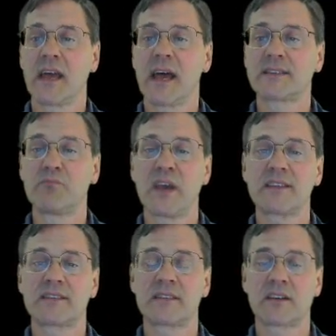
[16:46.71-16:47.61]
as a
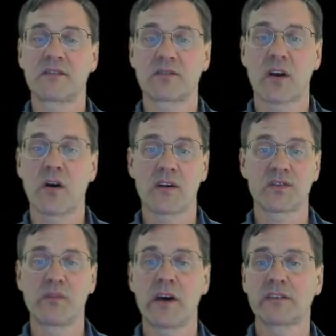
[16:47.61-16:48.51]
basis to construct
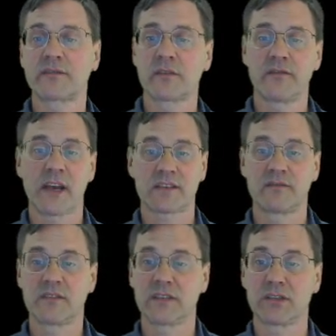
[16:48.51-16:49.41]
causal models for effects
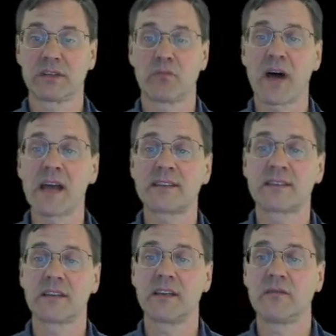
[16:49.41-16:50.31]
of developmental
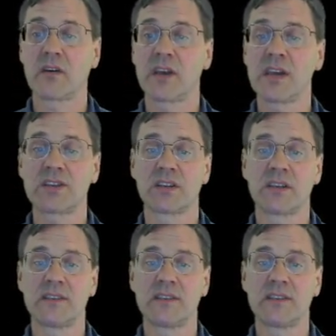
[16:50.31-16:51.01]
biases in variation,